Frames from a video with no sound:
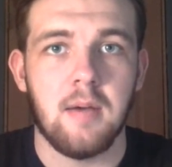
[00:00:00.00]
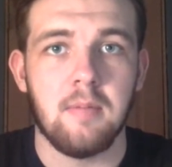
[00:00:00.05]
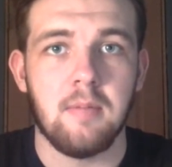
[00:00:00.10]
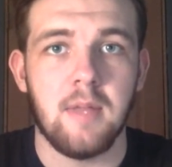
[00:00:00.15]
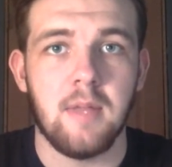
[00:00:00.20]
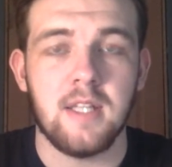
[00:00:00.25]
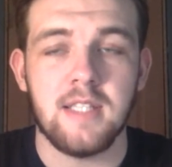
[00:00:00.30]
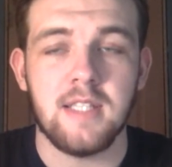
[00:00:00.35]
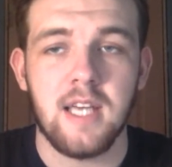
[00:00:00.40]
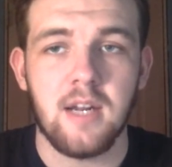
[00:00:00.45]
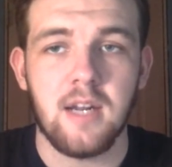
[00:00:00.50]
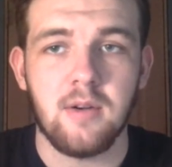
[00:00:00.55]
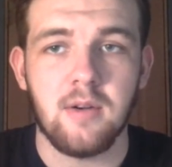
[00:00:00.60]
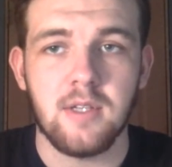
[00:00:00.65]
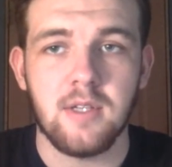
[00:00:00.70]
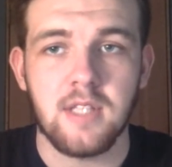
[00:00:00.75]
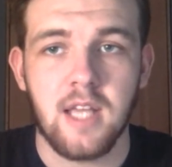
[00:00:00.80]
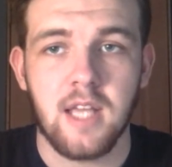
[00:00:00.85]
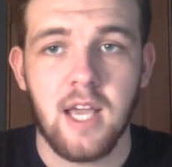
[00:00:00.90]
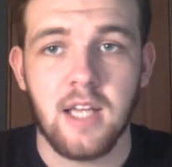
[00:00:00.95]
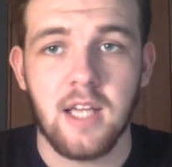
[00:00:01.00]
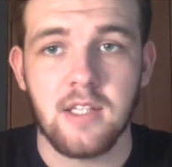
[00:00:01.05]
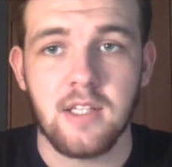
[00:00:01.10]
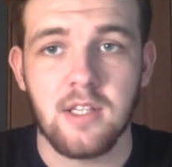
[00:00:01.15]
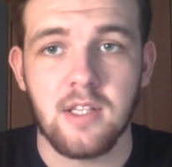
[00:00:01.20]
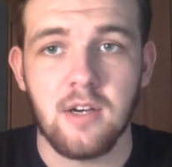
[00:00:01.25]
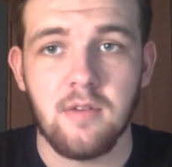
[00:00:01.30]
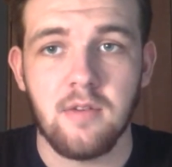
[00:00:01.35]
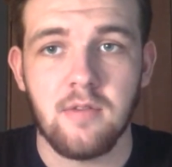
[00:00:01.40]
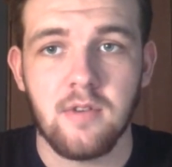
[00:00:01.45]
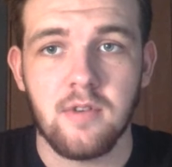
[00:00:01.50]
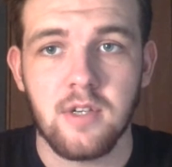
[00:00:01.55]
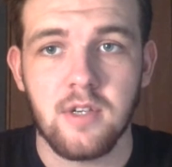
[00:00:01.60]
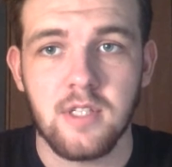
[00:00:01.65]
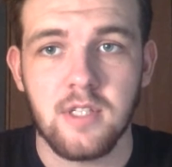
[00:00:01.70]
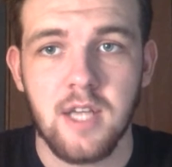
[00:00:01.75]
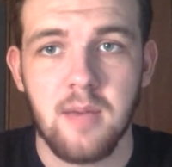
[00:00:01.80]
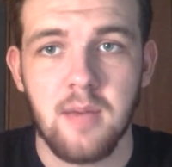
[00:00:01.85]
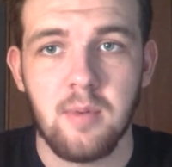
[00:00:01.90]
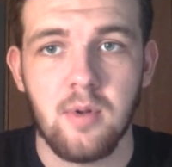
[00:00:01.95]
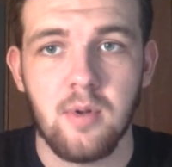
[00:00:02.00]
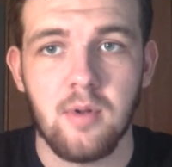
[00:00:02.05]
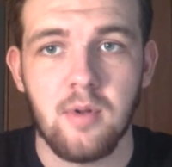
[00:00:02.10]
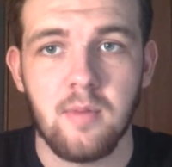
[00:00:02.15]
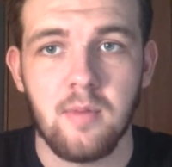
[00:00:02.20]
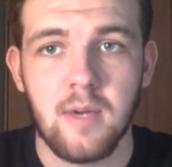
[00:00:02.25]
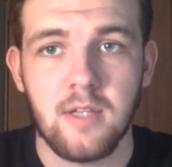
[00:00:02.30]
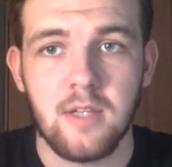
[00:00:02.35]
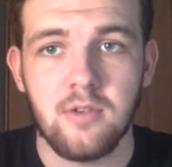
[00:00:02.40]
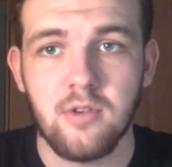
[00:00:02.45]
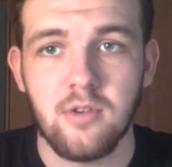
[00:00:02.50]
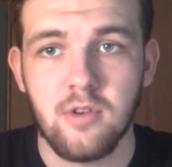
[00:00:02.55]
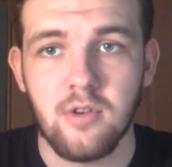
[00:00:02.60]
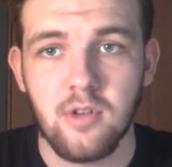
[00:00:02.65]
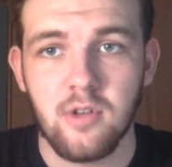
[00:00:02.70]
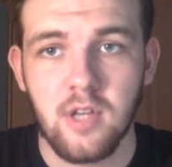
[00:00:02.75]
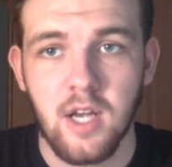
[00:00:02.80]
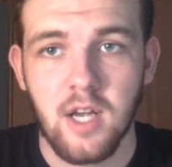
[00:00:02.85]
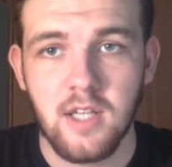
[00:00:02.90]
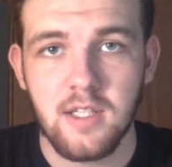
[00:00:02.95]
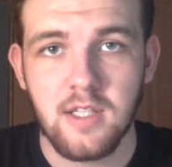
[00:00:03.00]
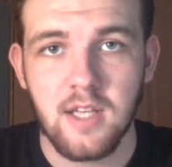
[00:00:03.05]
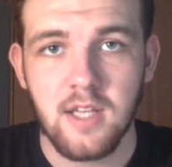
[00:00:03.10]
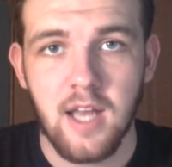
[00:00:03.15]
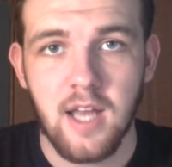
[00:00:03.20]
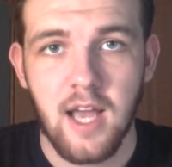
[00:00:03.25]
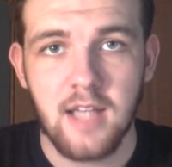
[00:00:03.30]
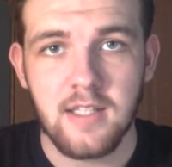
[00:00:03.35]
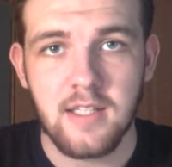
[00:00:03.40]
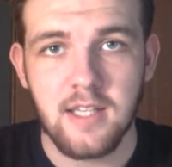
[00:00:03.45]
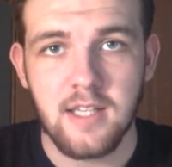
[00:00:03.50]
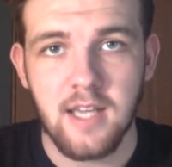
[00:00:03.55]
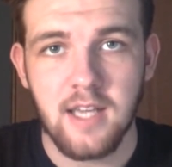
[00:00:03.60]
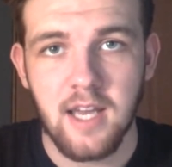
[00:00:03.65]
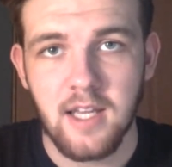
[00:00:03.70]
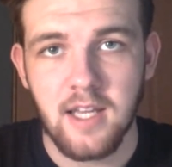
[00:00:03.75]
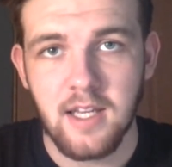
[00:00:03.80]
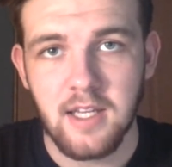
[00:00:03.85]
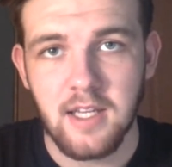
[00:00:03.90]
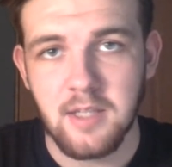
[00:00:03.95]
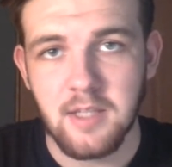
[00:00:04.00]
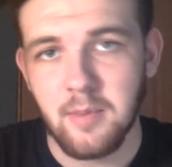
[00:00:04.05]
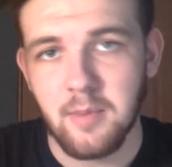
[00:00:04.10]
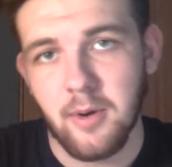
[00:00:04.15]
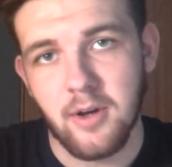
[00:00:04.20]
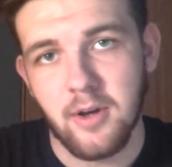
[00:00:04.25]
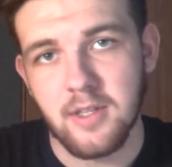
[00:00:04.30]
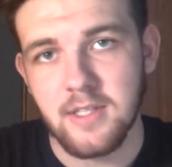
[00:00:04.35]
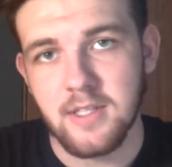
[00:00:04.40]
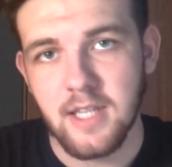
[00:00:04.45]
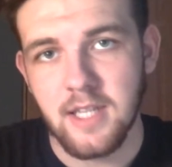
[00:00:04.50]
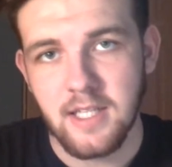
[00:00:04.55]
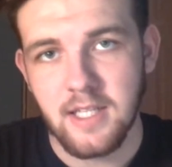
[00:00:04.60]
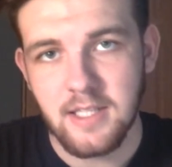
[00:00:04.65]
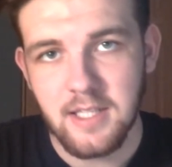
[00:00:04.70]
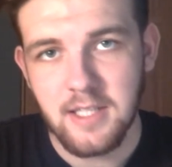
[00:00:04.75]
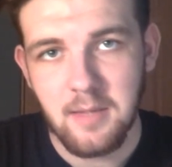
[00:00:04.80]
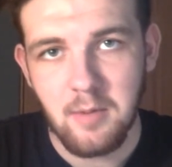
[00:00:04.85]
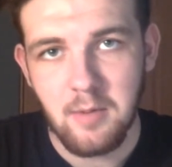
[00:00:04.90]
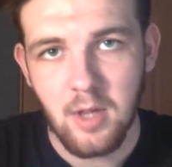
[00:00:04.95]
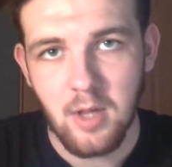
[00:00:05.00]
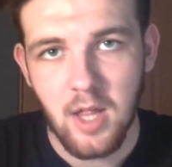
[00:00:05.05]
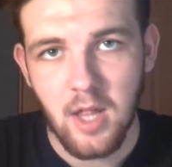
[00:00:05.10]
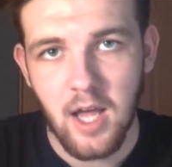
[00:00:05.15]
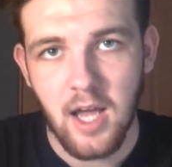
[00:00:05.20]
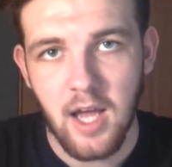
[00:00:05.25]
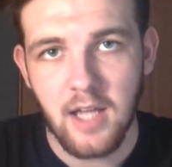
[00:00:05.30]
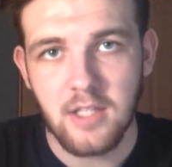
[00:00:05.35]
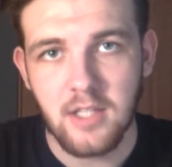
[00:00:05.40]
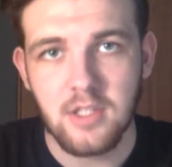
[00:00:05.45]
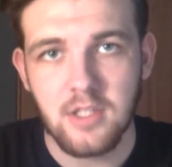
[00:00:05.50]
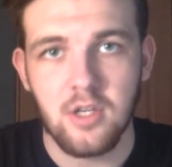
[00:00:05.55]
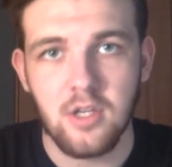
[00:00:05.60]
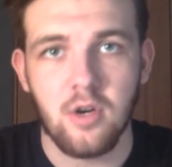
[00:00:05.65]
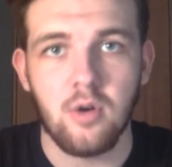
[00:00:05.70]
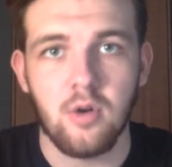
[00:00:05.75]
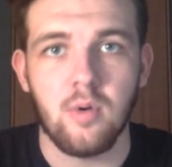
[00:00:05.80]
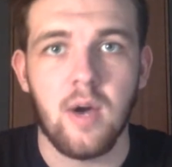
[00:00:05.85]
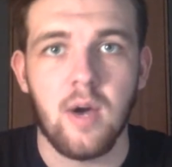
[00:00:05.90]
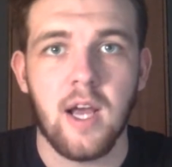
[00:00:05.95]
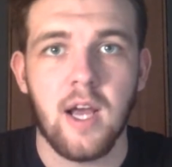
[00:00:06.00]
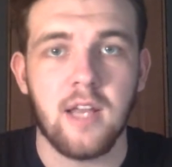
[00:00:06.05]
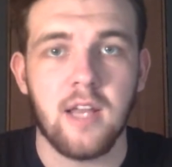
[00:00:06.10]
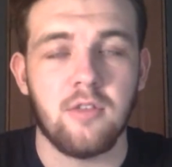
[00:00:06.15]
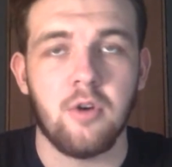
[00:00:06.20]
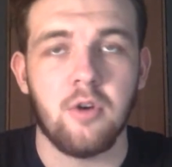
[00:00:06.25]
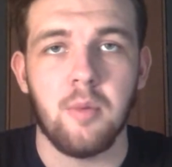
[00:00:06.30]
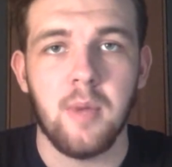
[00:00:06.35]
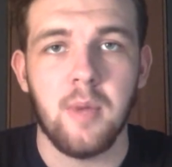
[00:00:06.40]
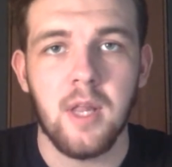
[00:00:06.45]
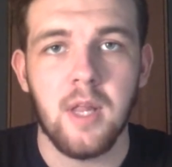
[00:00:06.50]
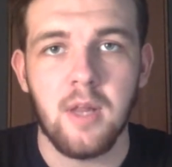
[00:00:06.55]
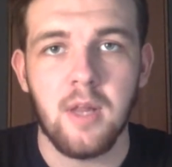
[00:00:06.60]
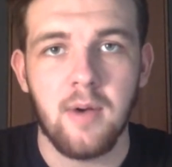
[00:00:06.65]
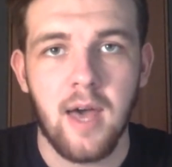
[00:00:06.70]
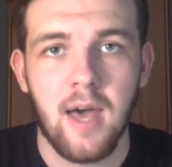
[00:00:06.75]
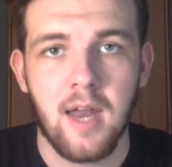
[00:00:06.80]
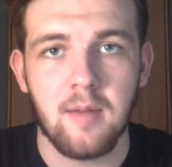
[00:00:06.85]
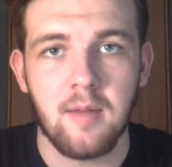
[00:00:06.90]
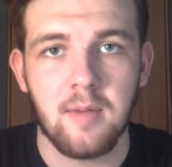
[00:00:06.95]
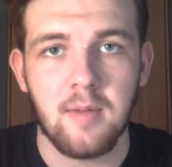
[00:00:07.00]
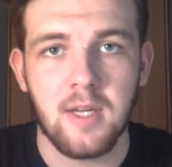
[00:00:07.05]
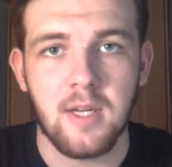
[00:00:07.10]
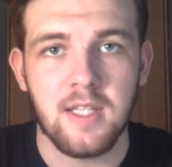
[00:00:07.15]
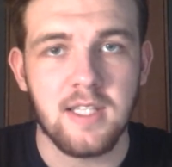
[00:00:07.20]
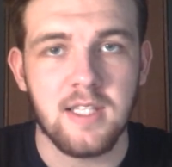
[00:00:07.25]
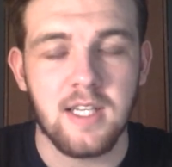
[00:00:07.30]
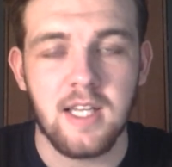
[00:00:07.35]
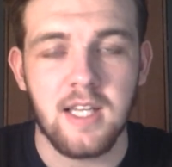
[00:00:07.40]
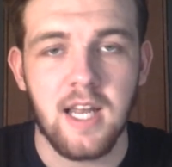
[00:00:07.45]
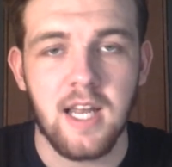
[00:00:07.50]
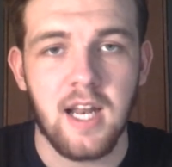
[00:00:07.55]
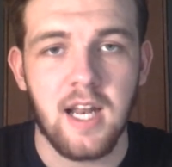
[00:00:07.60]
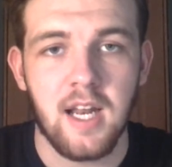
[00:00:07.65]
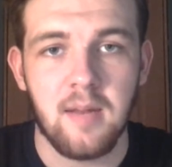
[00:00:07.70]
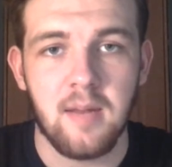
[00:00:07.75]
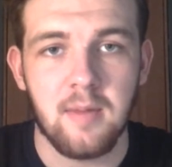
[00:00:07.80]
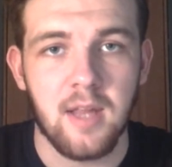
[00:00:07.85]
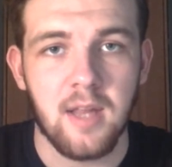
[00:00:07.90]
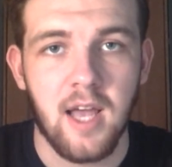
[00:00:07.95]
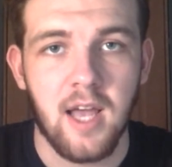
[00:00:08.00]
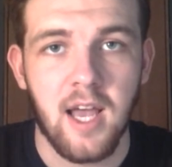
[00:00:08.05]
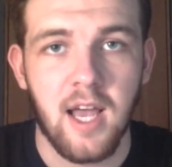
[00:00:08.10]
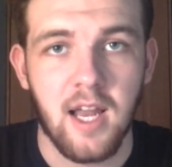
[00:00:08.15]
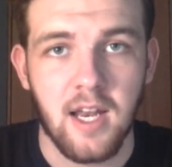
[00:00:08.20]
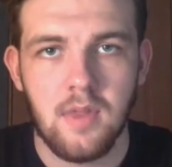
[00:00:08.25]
That's not always the case, though. For example, my 2-year-old cousin hasn't yet experienced that stimuli, so I could throw a pillow at him and he's going to let it hit him in the head.